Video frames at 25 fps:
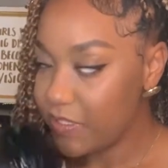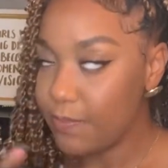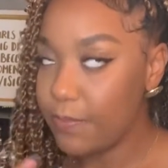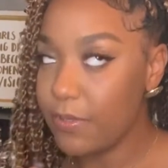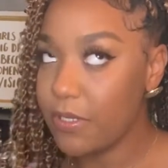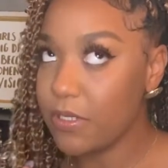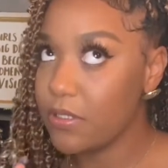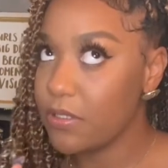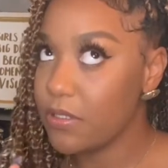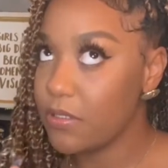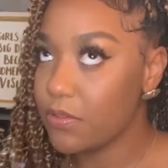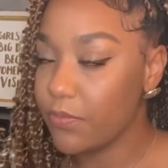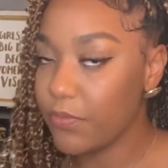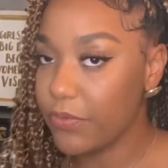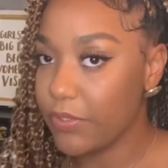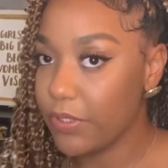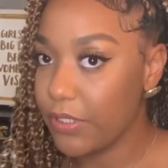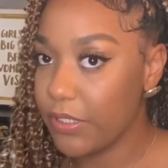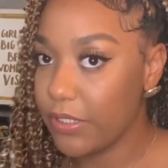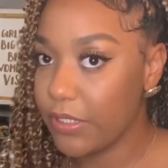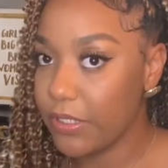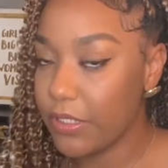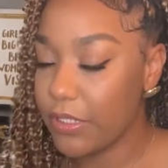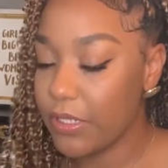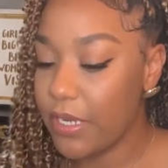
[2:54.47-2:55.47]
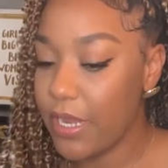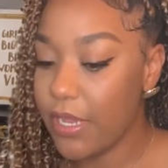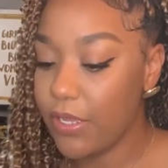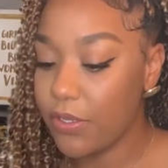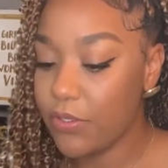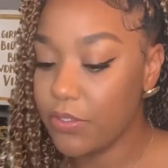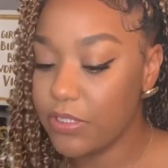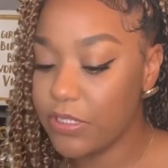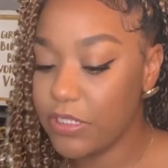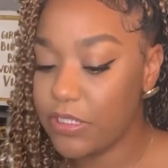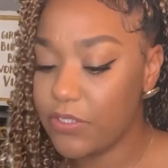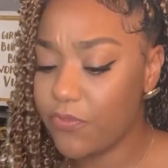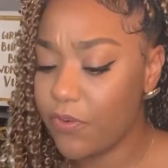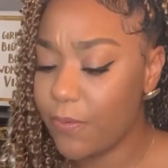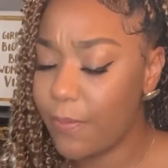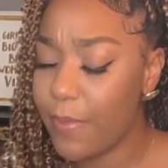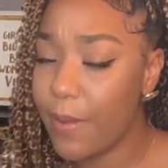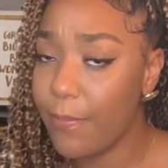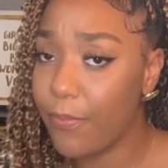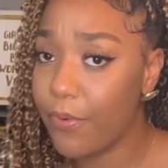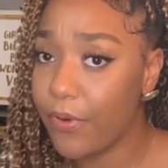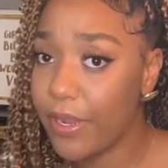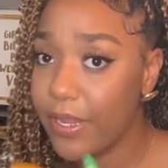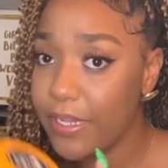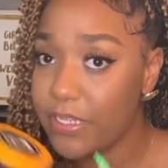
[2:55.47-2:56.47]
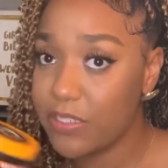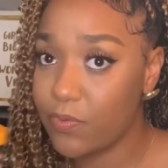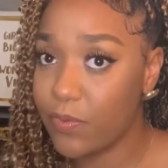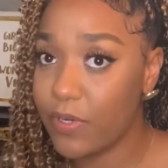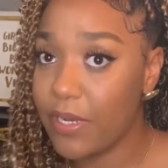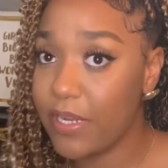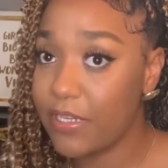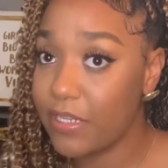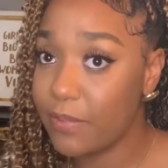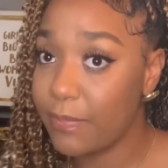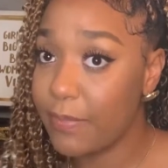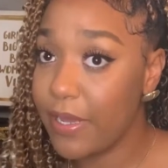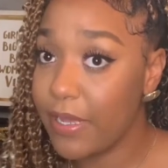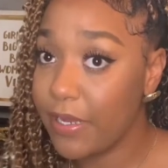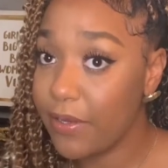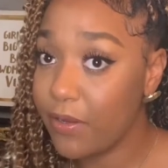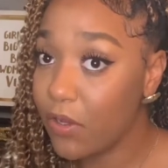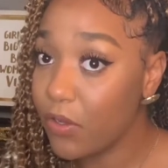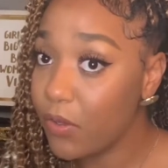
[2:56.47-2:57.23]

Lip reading: It's really good. I use this for my braids when I did my